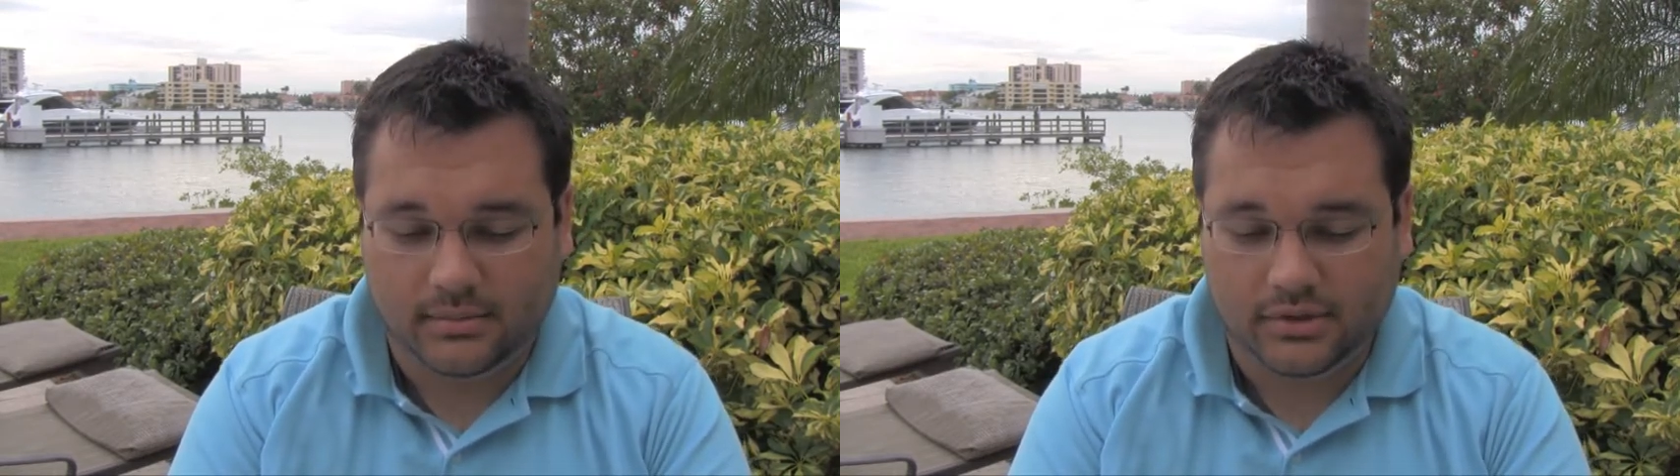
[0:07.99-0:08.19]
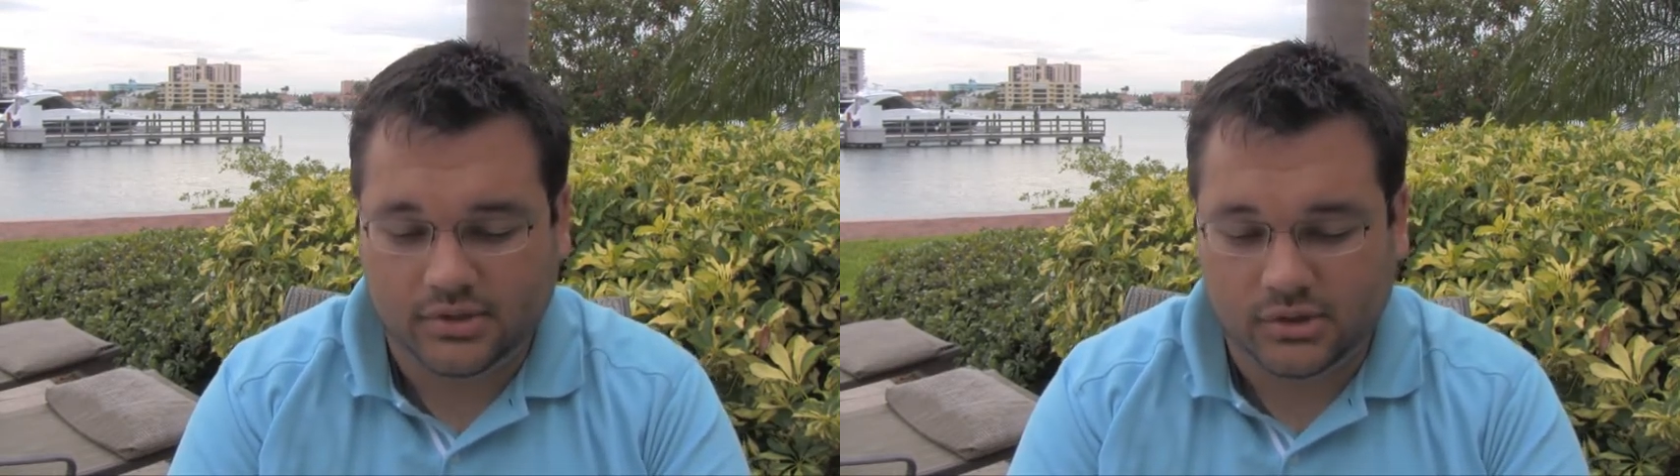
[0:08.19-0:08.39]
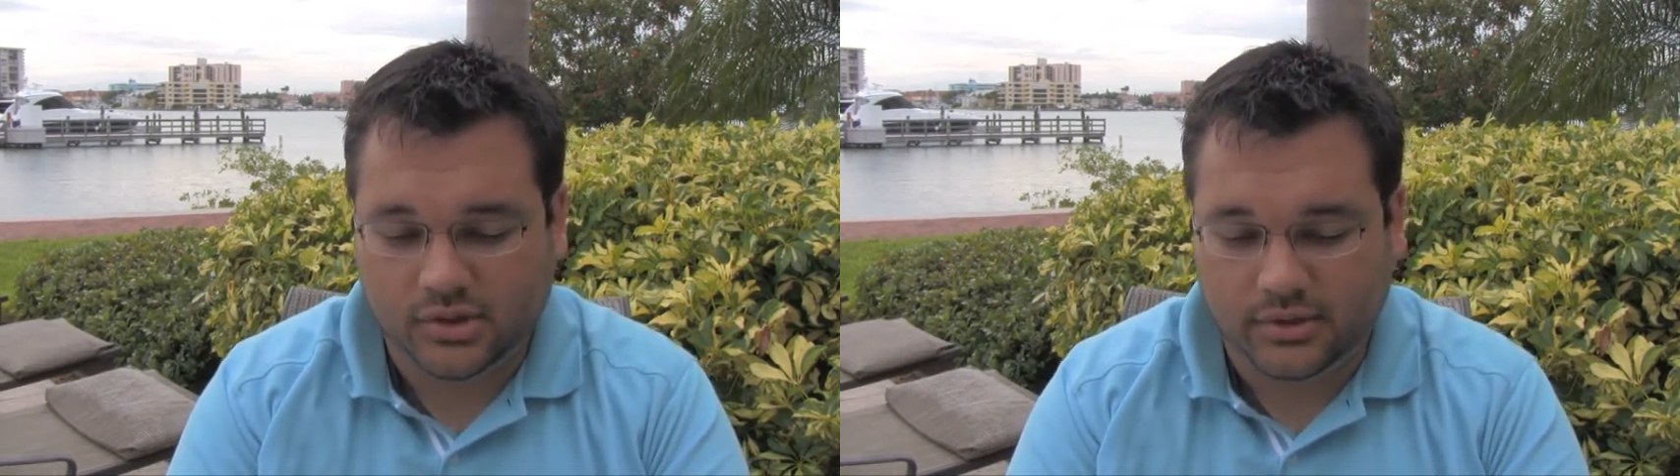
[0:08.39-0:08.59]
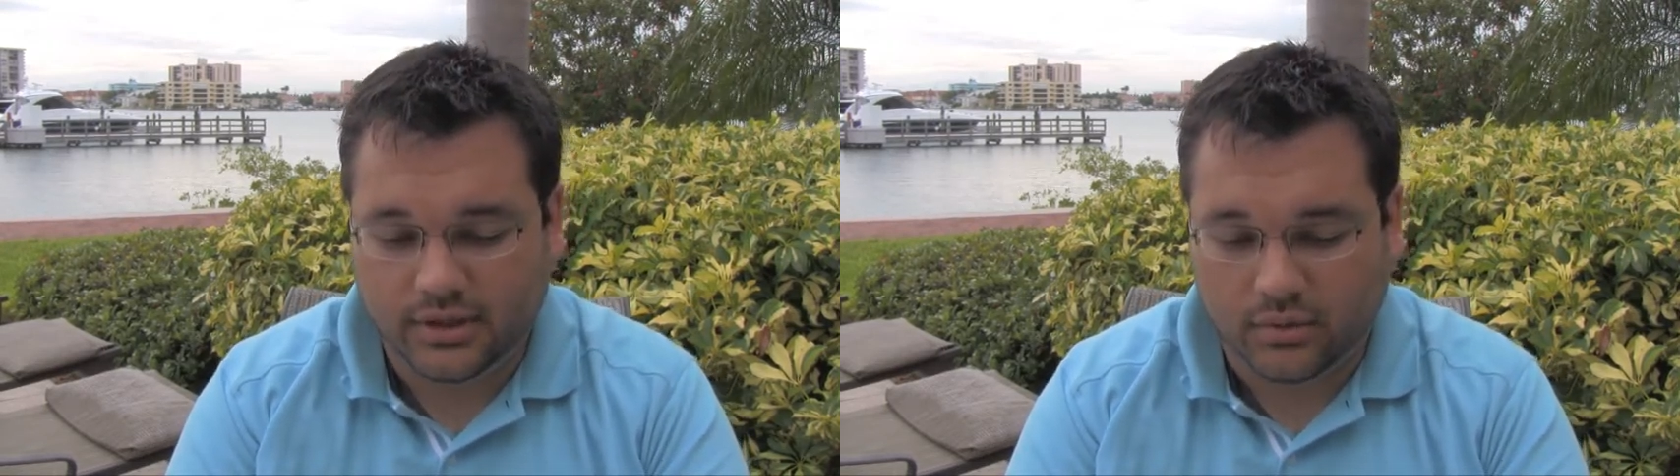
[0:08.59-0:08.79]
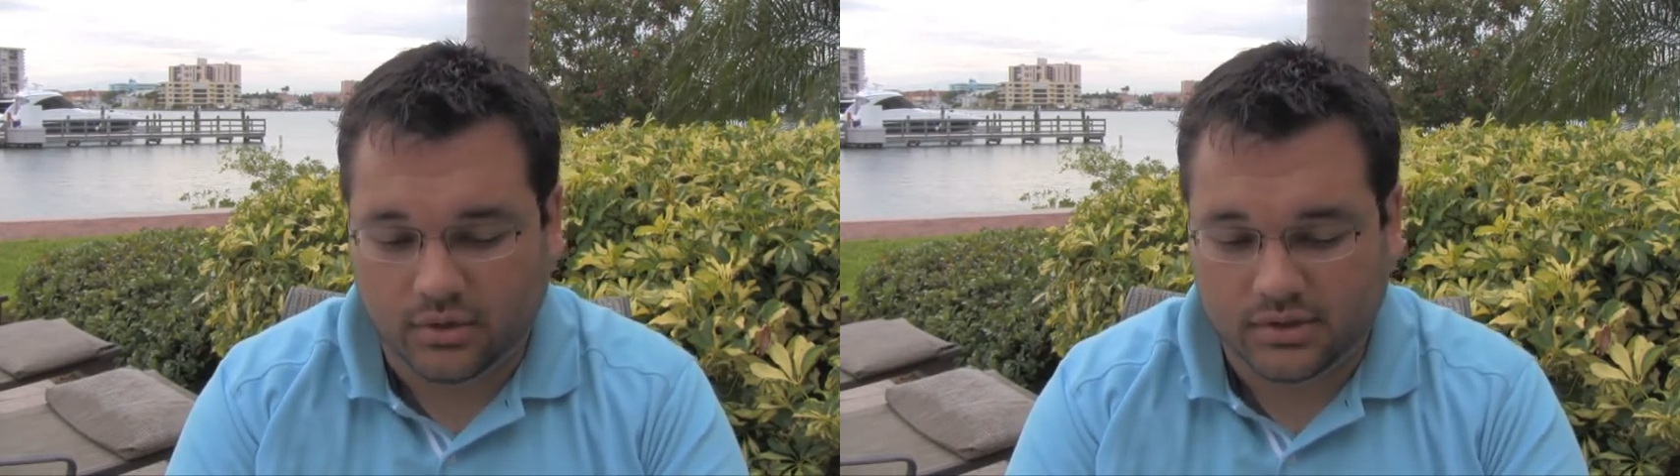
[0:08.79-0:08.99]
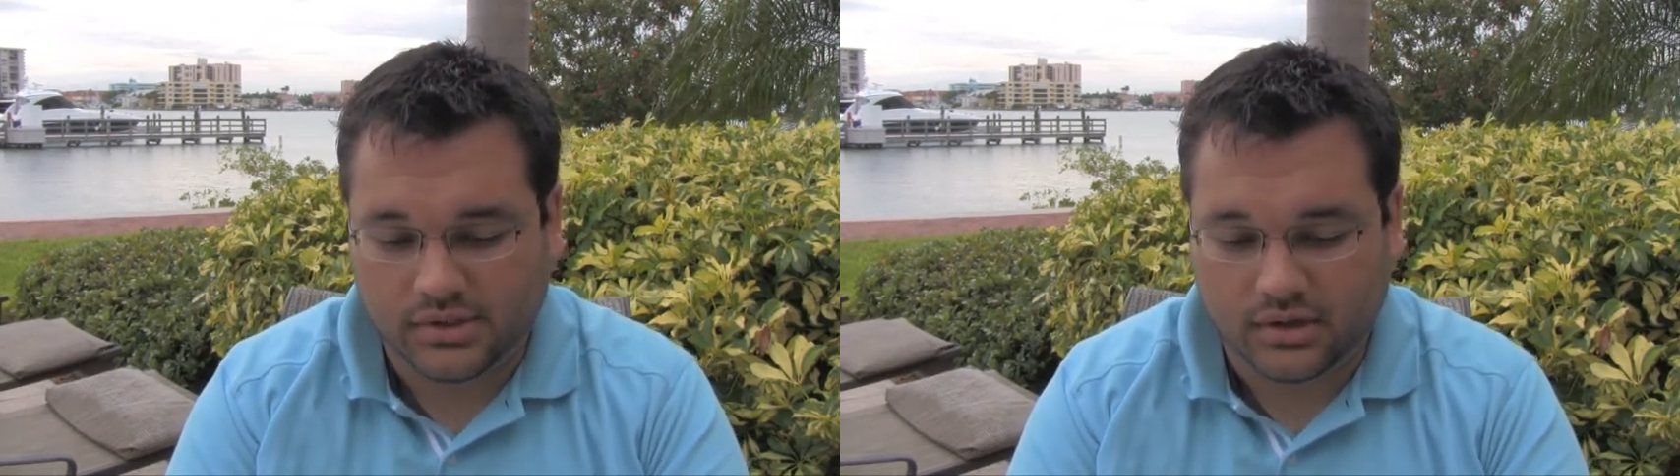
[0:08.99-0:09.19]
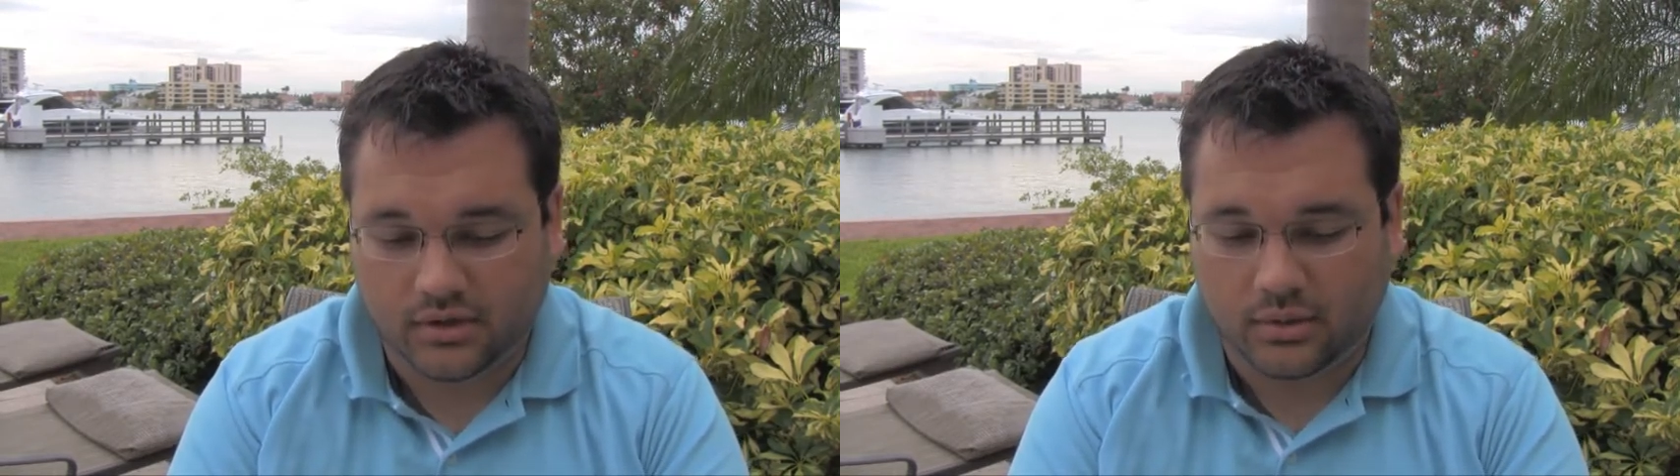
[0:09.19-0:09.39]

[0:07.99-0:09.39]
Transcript: Your social networks are